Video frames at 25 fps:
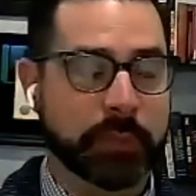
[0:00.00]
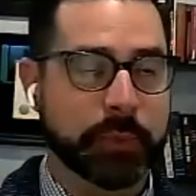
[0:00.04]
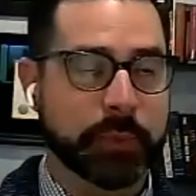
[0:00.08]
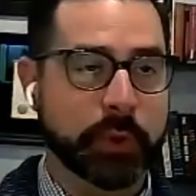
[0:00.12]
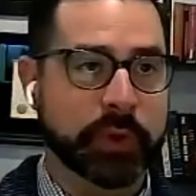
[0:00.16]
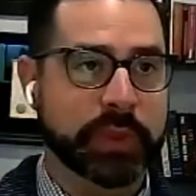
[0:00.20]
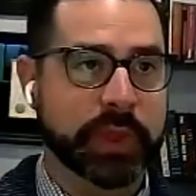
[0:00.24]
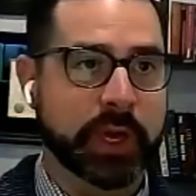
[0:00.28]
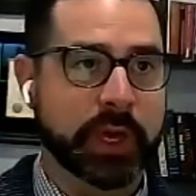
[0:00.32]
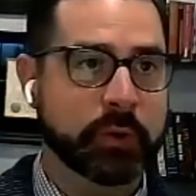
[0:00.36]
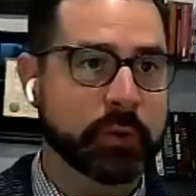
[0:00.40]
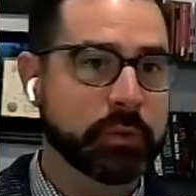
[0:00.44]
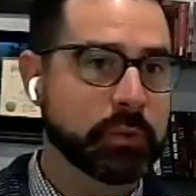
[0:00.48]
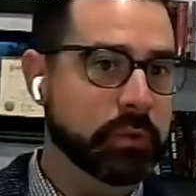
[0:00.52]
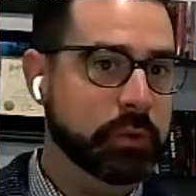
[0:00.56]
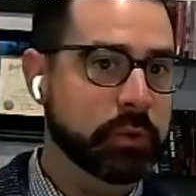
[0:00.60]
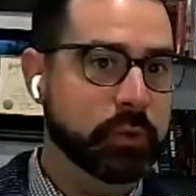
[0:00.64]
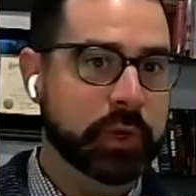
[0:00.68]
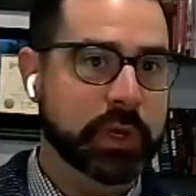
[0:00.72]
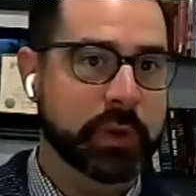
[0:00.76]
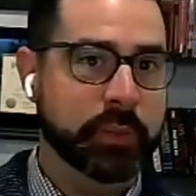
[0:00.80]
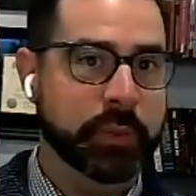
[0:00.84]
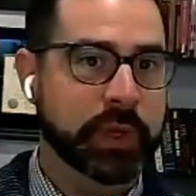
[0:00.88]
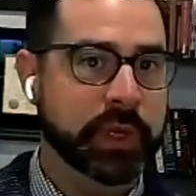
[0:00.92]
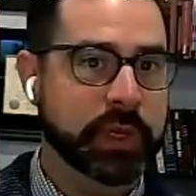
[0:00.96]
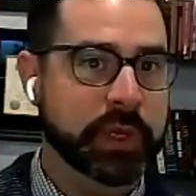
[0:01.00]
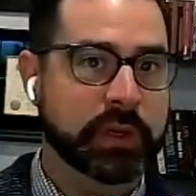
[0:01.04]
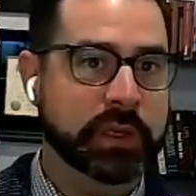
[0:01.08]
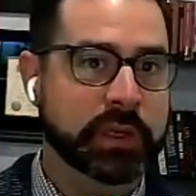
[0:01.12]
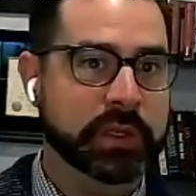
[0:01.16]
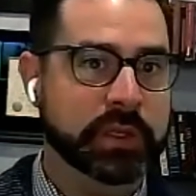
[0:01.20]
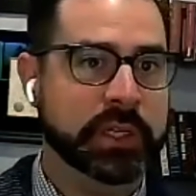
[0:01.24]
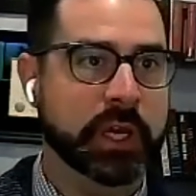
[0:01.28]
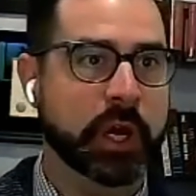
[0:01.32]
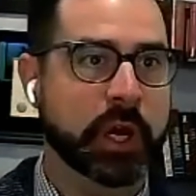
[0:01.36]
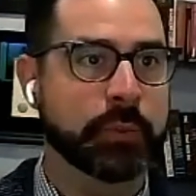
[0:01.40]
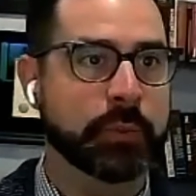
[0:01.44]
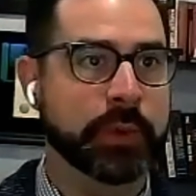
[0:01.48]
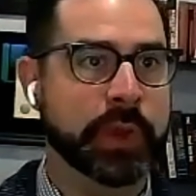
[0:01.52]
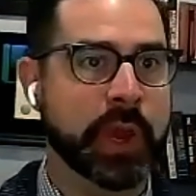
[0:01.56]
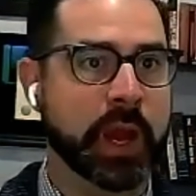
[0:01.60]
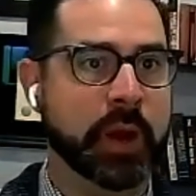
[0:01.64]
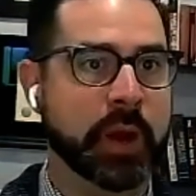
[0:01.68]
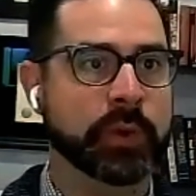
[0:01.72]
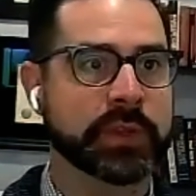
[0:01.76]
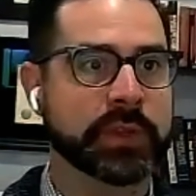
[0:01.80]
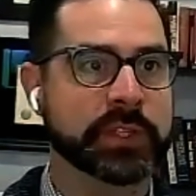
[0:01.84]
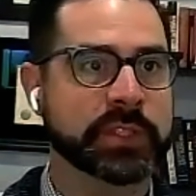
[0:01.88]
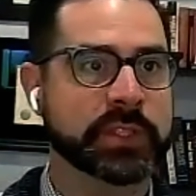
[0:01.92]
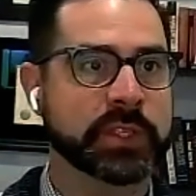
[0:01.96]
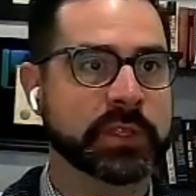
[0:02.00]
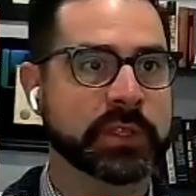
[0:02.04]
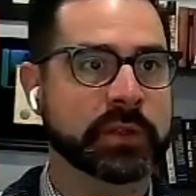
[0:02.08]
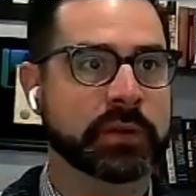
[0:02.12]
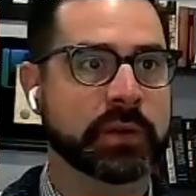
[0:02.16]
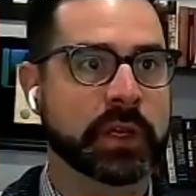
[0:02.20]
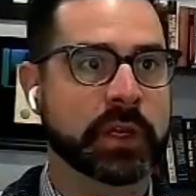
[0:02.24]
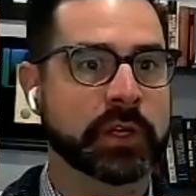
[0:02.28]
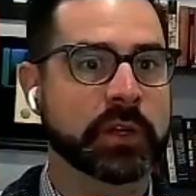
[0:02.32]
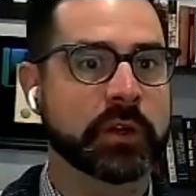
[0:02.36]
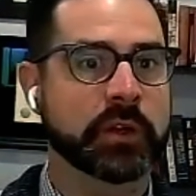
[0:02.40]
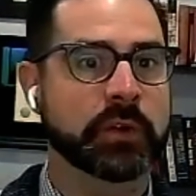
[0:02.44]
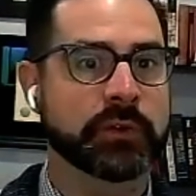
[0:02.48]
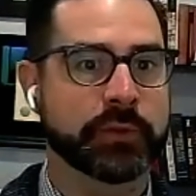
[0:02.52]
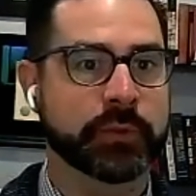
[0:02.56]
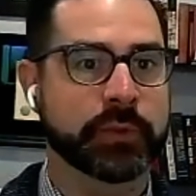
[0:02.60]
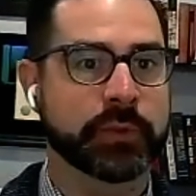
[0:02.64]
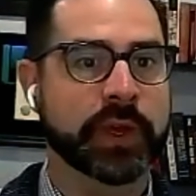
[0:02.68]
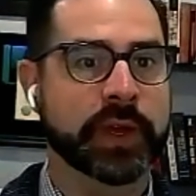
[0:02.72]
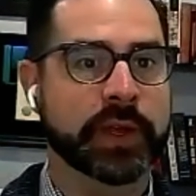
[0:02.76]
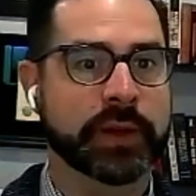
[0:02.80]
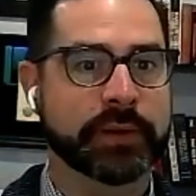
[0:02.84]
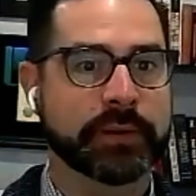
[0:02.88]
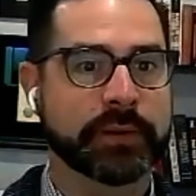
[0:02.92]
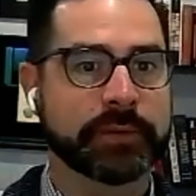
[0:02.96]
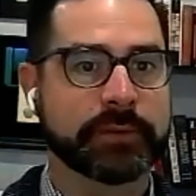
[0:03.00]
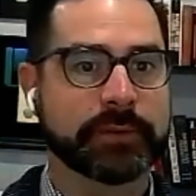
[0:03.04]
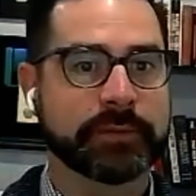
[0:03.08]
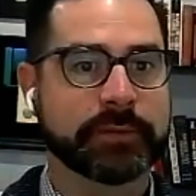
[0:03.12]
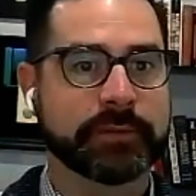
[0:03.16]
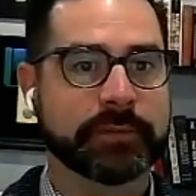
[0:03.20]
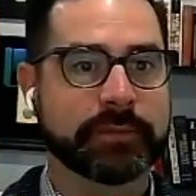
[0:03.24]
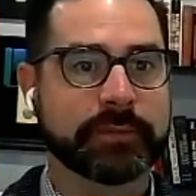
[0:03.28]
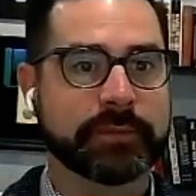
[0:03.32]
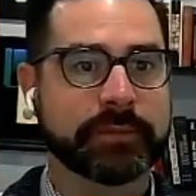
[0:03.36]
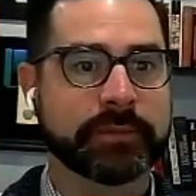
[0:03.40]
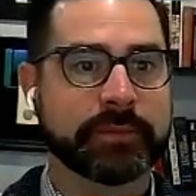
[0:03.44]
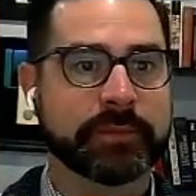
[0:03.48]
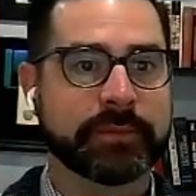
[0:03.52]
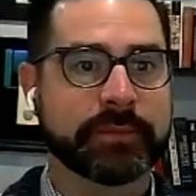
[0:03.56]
Can IT help you with that? Who can we get to help you out with this and go through that?